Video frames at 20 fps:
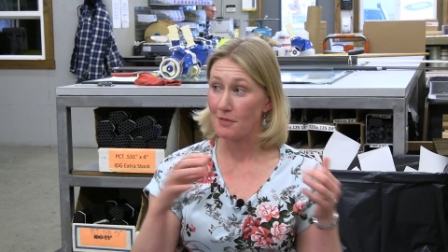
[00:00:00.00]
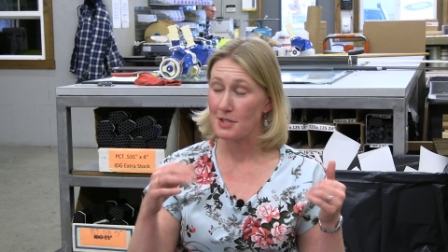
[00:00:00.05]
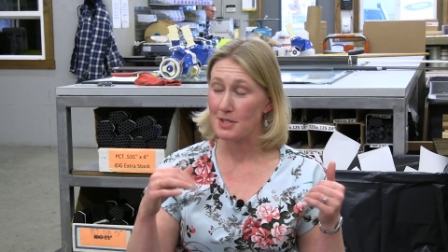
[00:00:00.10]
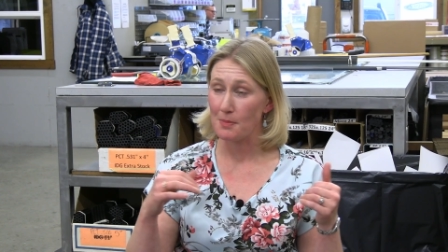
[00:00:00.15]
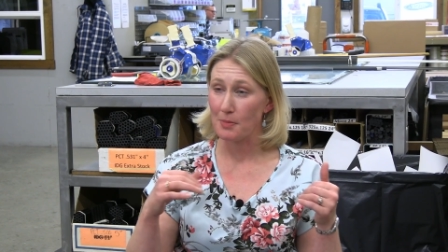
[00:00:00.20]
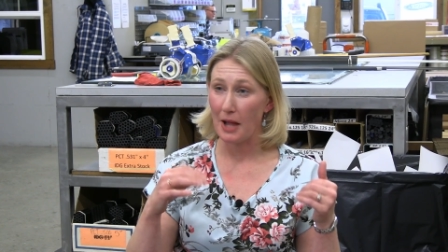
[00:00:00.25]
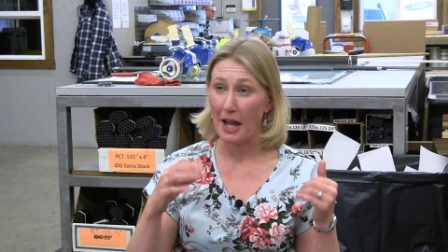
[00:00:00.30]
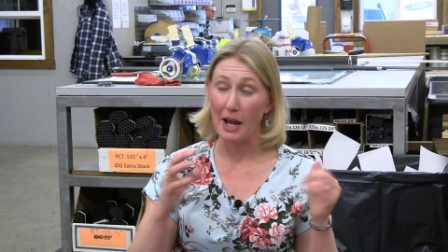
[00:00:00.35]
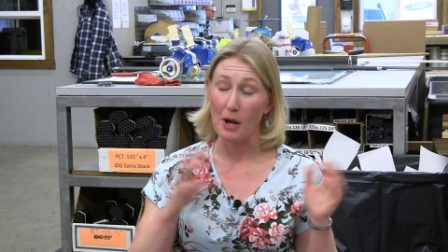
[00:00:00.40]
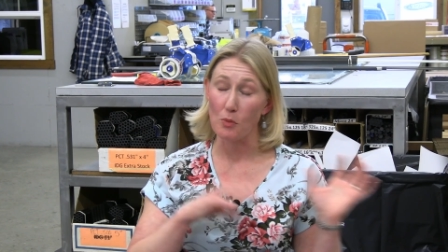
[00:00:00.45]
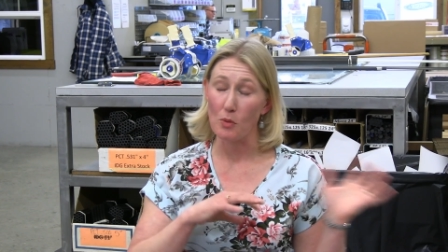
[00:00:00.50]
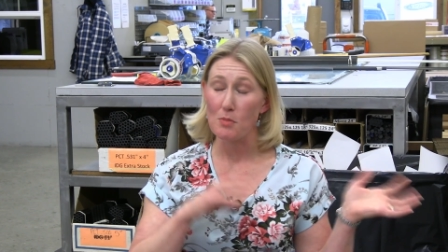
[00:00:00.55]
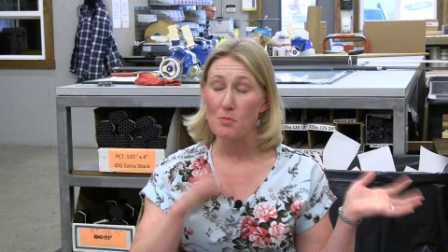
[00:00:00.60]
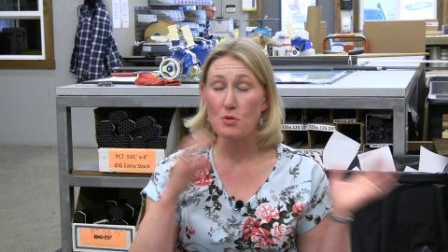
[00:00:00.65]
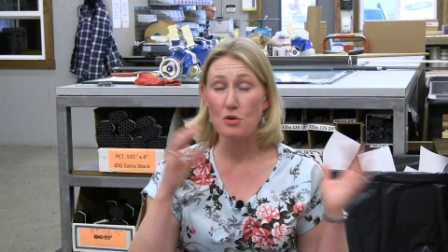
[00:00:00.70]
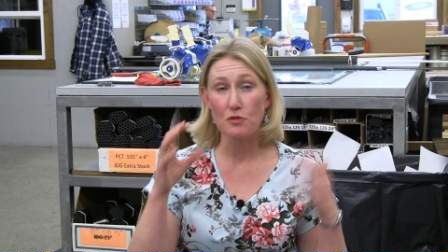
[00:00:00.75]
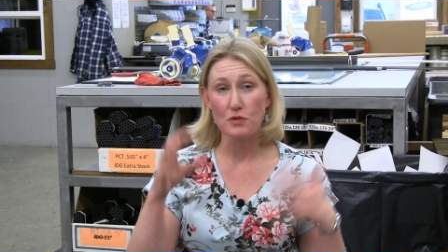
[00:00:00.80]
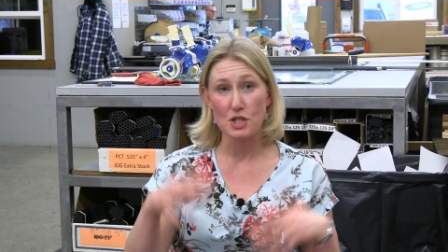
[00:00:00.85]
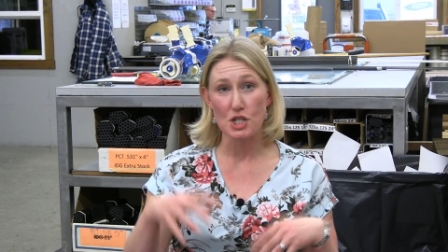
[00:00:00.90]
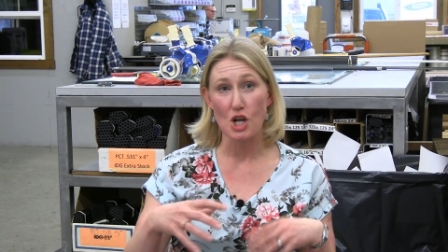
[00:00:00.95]
supply. And we
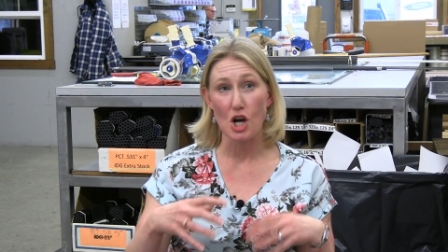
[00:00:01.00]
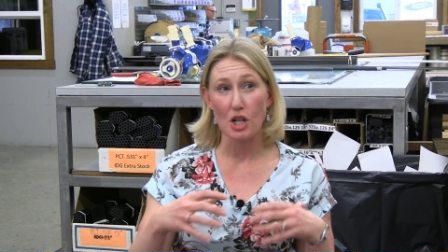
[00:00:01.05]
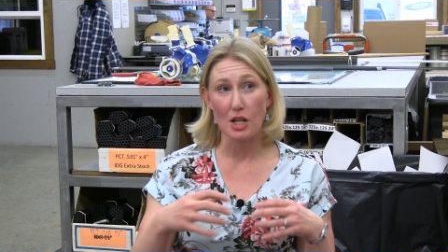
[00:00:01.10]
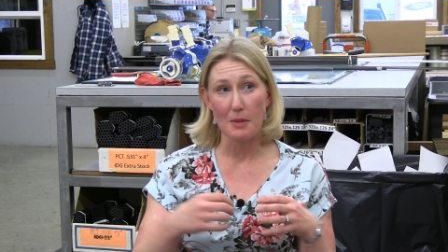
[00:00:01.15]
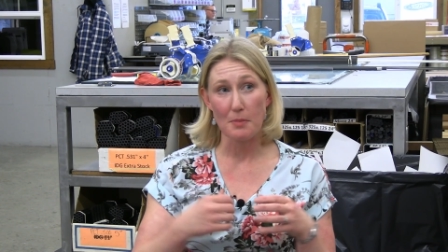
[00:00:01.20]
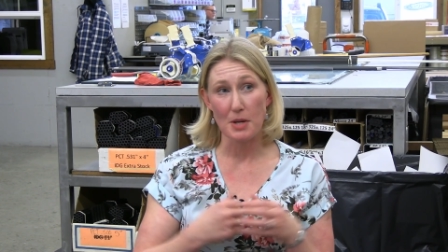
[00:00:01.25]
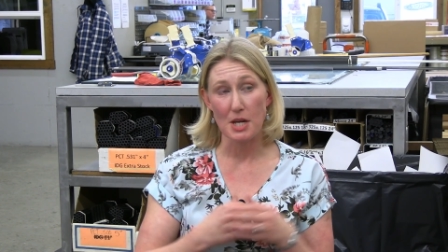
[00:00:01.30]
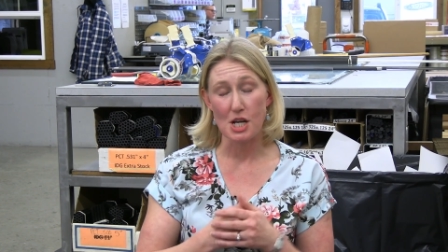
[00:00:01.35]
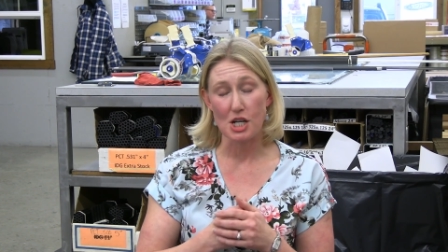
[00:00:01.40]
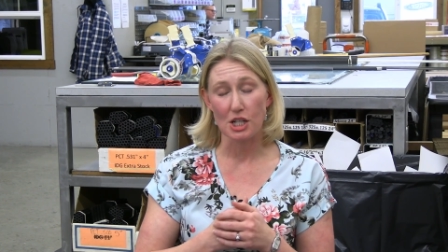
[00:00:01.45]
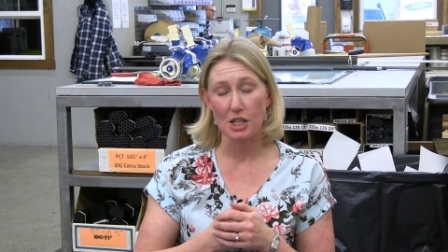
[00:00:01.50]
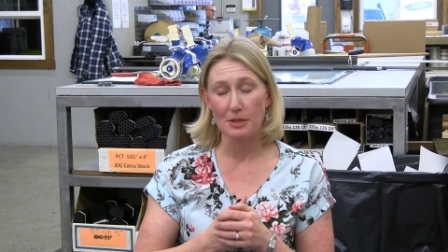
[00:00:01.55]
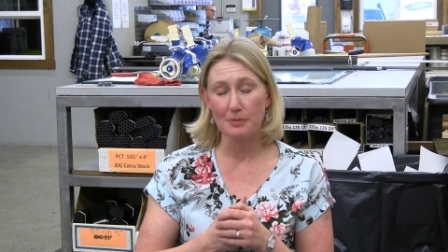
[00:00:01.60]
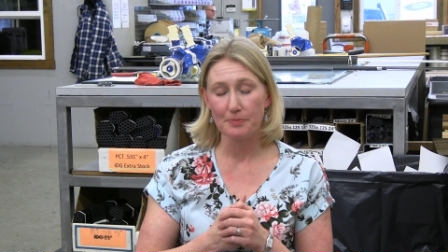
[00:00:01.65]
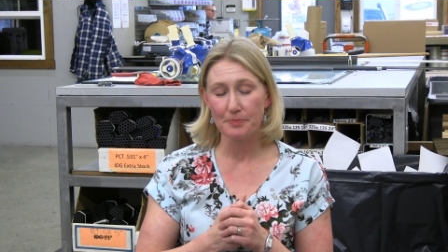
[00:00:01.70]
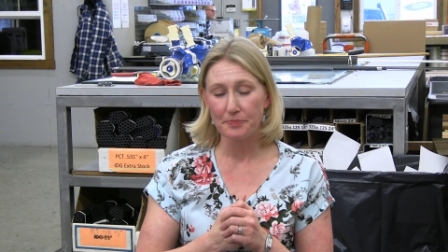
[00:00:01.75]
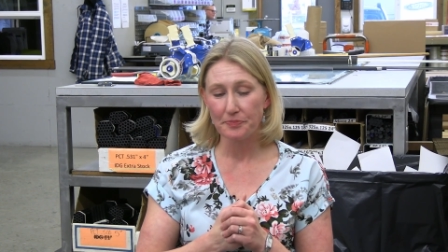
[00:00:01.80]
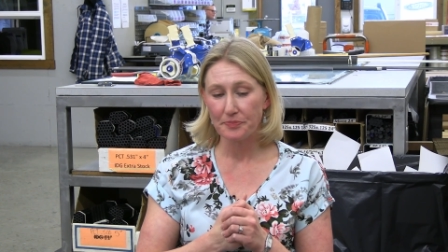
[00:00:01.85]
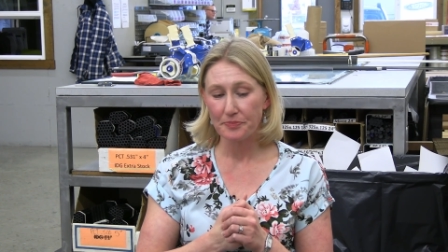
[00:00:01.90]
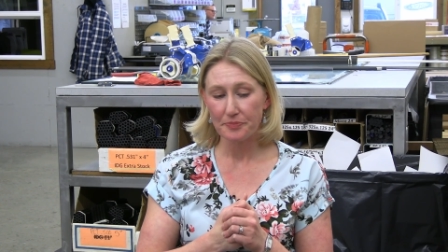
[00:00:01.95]
moved it all up here,
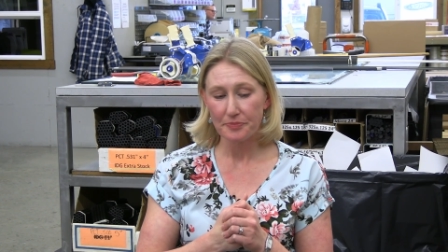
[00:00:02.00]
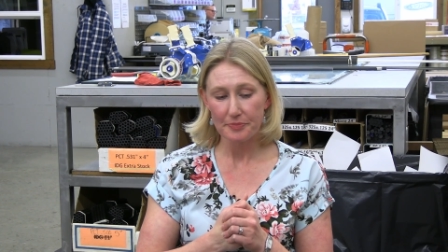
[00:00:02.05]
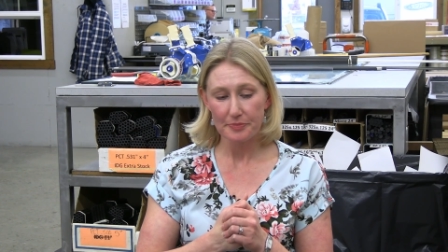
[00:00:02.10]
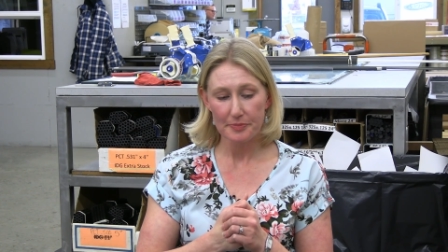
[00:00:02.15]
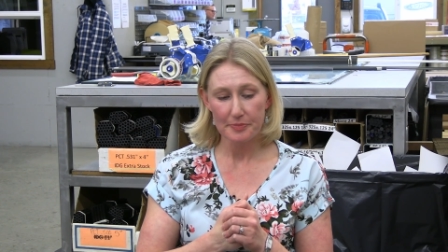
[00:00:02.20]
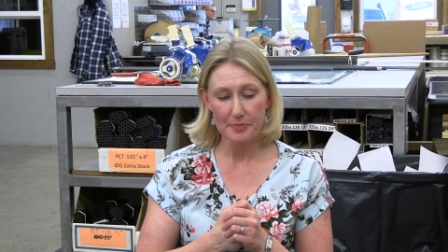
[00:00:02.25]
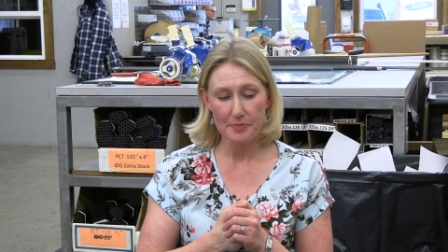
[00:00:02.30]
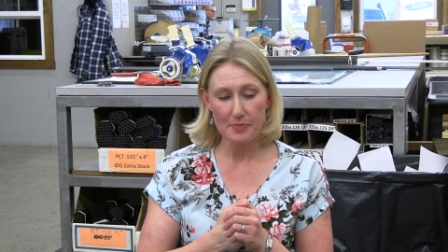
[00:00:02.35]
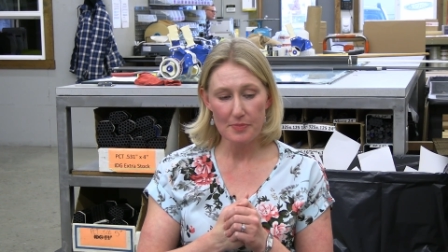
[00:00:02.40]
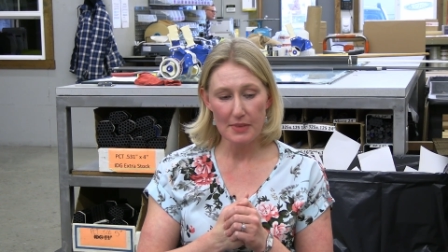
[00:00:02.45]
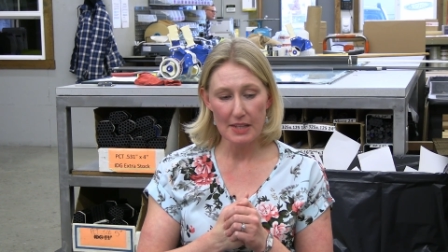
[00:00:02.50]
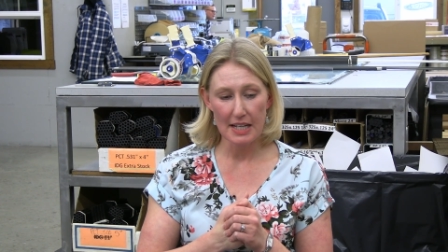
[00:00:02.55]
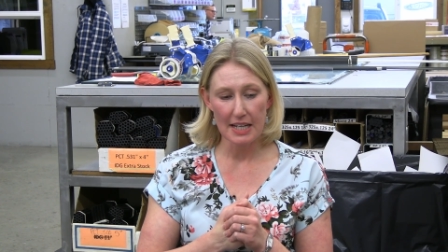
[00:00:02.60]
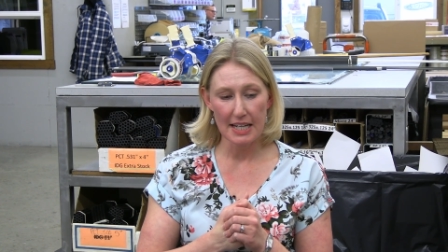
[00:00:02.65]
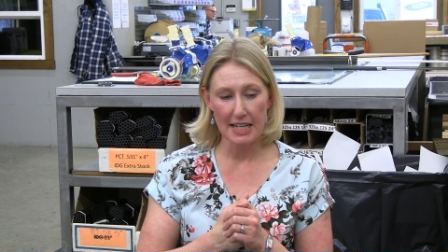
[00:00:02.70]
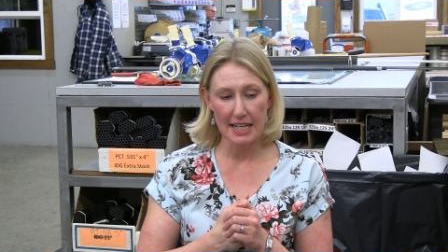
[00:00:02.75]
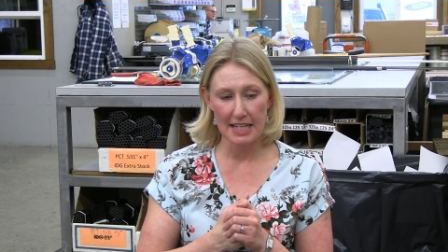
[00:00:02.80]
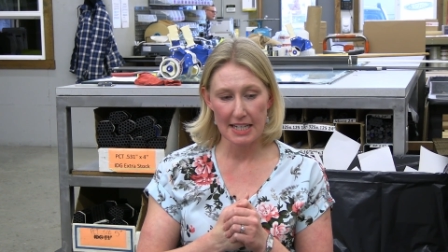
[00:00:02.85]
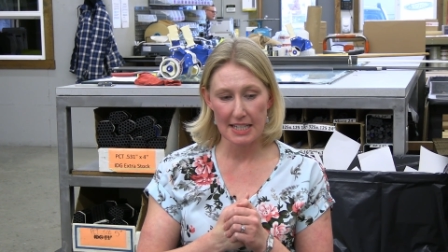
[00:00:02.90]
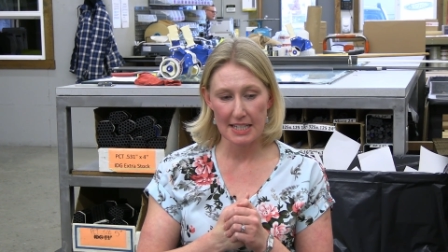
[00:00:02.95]

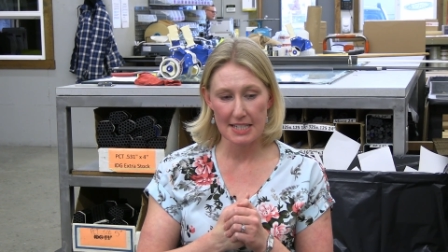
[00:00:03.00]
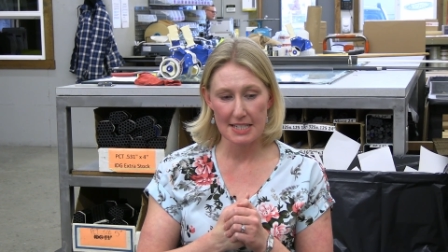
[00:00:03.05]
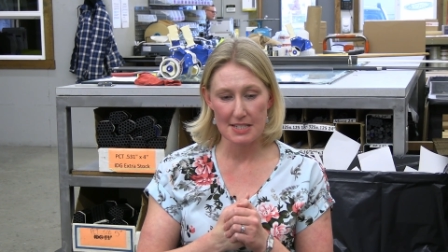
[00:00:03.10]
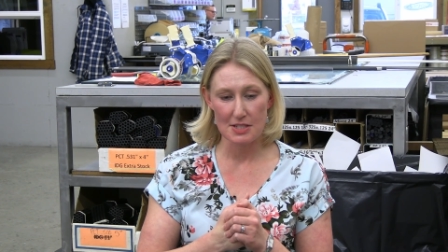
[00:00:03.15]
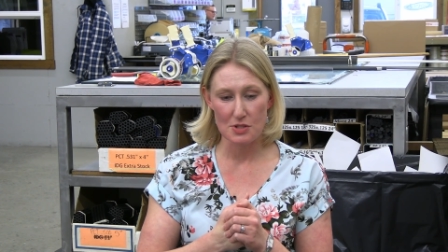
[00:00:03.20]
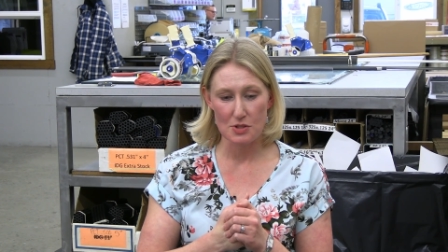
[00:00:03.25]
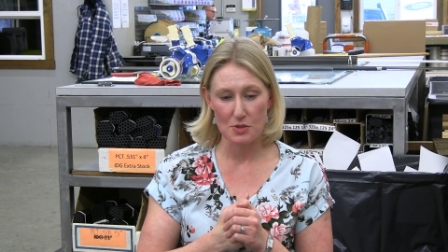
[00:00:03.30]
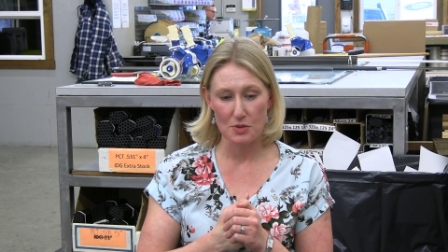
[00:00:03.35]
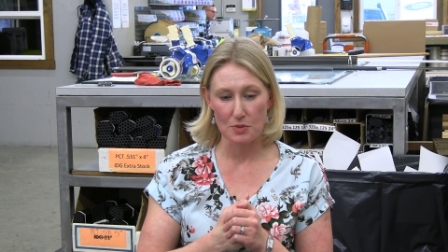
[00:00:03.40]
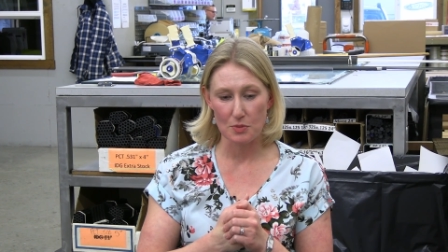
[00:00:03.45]
and